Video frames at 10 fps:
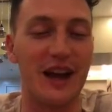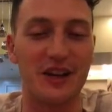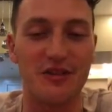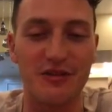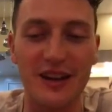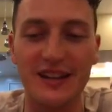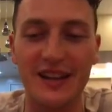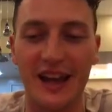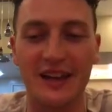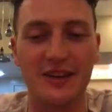
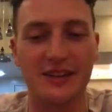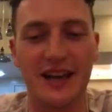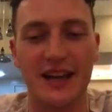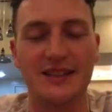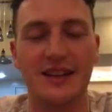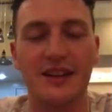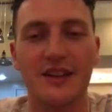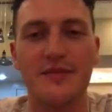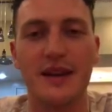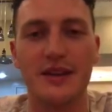creating ACOS ads that are going
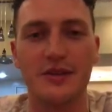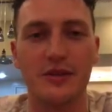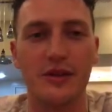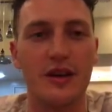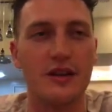to make you